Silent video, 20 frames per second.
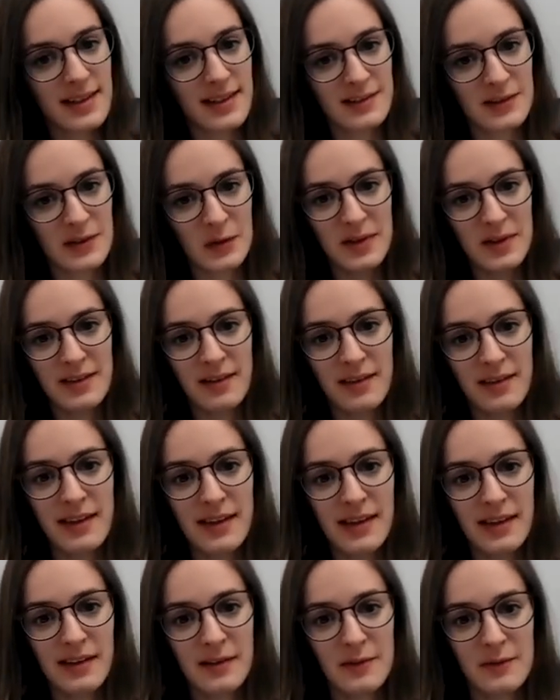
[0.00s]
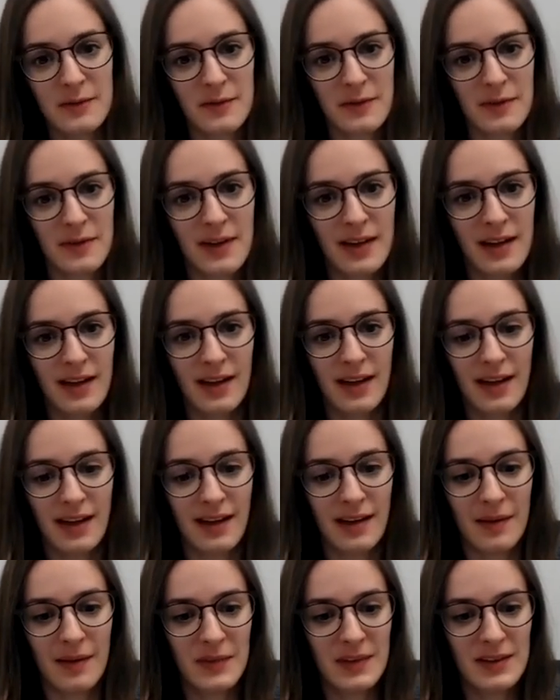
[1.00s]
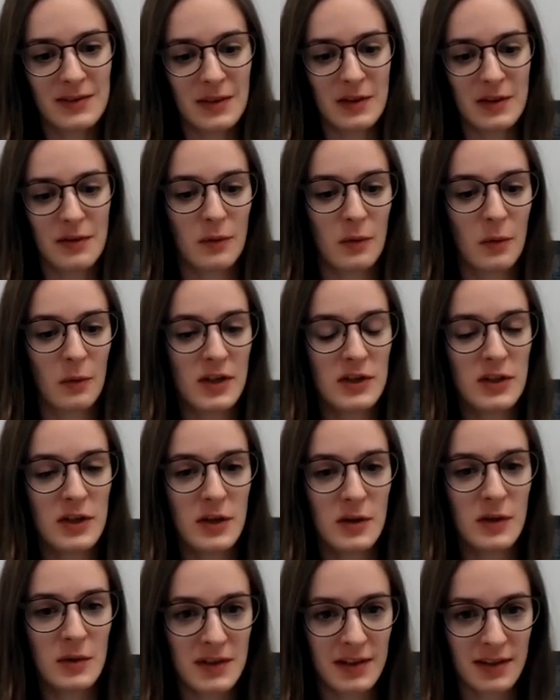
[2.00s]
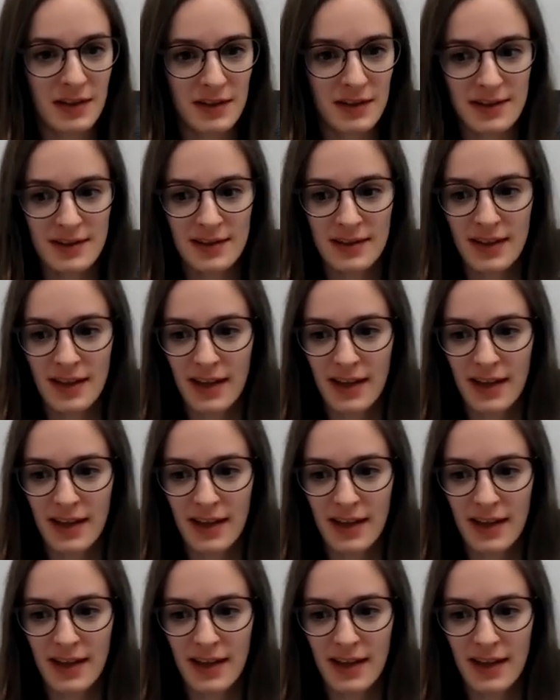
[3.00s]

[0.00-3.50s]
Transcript: So when you're thinking of sort of which users